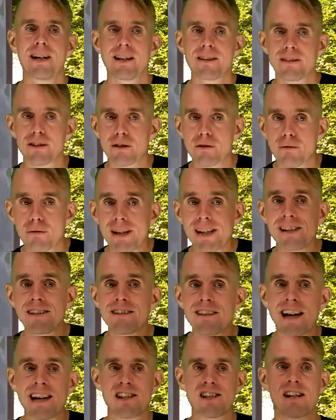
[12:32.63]
The green
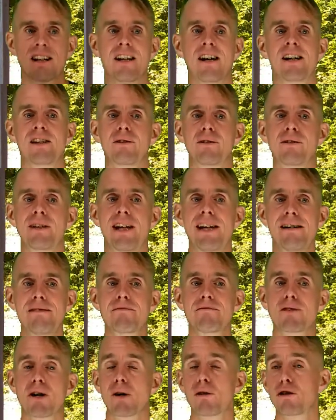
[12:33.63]
dashed line on there
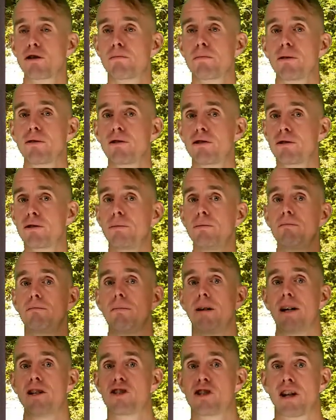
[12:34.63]
corresponds to
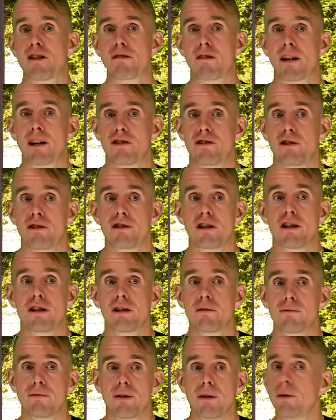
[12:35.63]
a generalized
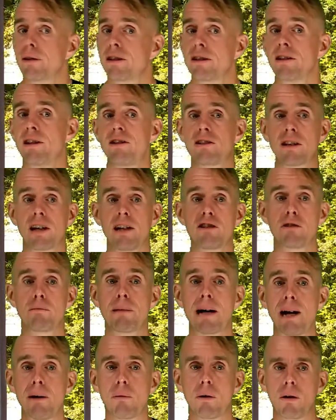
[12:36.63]
Newtonian fluid, in this case a
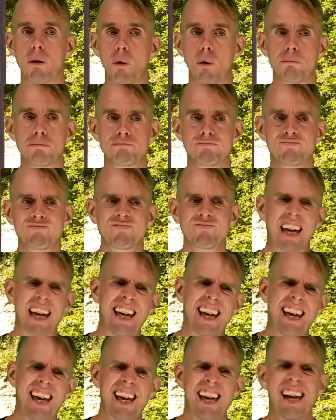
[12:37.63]
power law.
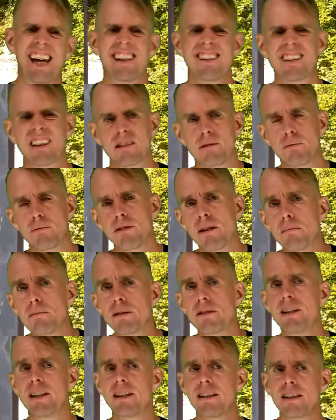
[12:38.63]
Doesn't fit
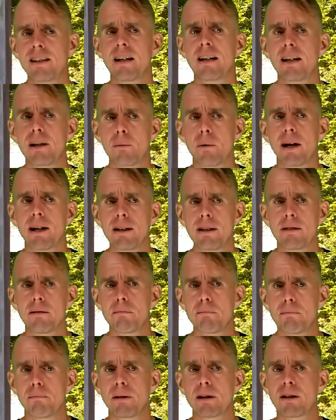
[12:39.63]
particularly well
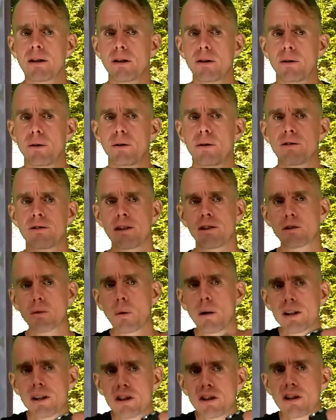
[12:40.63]
because there's
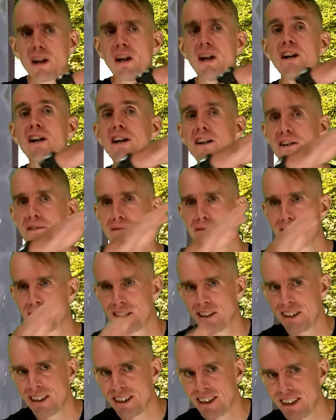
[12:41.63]
quite a curve
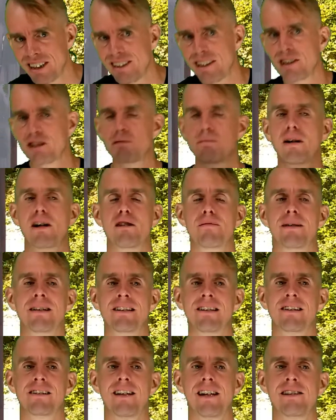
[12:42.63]
in the
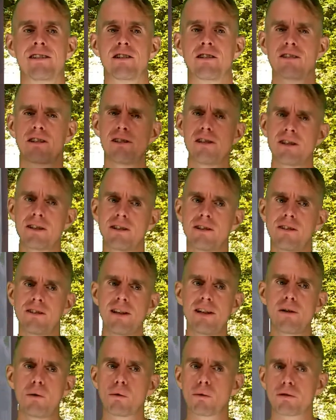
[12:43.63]
experimental data. So you can
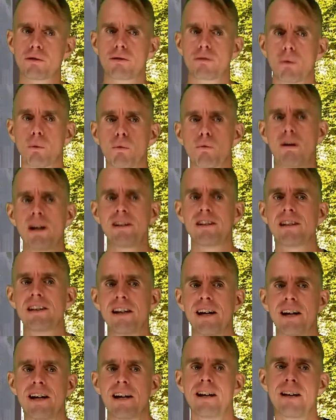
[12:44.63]
see already
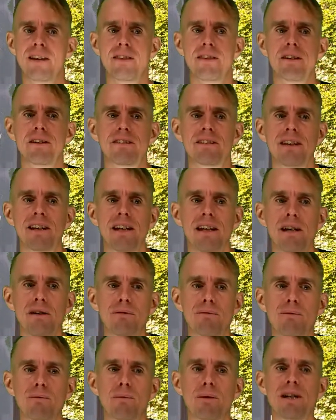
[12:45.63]
that
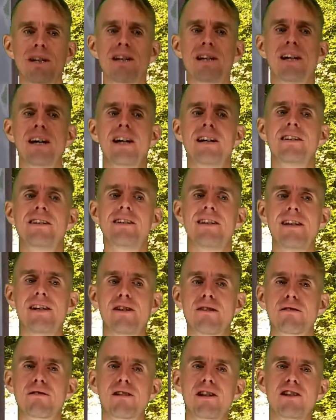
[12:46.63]
if we
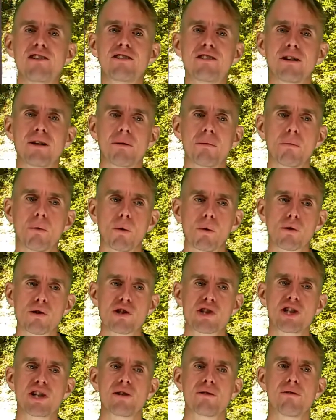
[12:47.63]
decreased wall
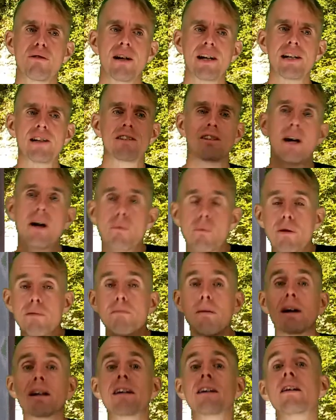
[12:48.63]
shear rate, we
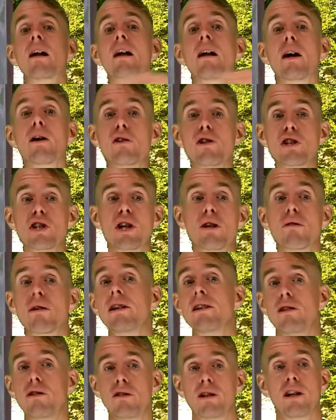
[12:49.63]
might get a low shear
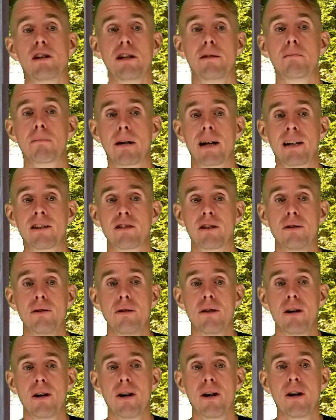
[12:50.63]
rate Newtonian plateau,
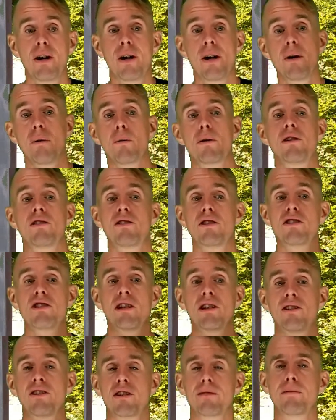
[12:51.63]
which
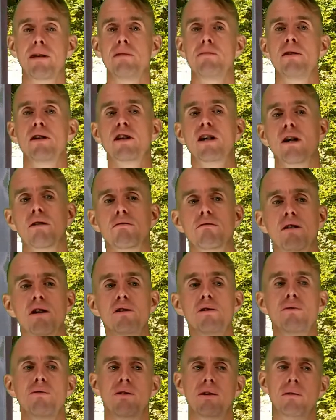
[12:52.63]
suggests that maybe a
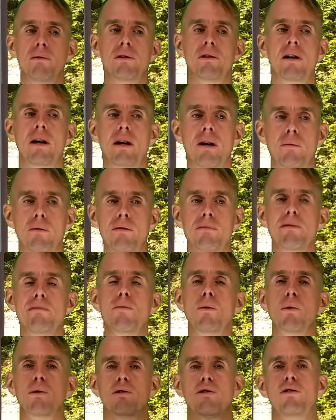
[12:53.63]
Corot fluid would be
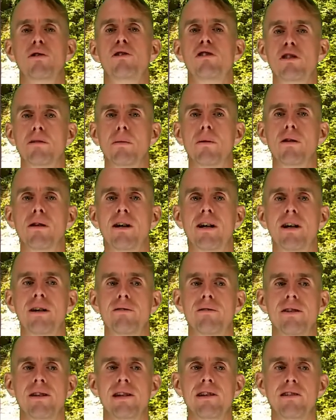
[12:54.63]
more suitable
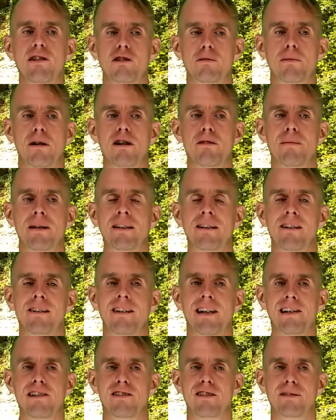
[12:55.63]
for these experimental
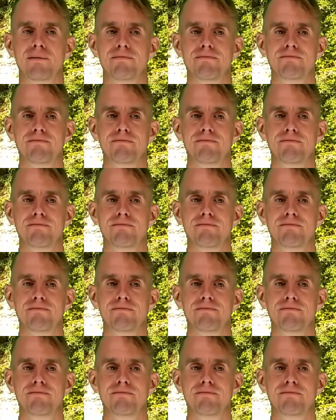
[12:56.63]
data.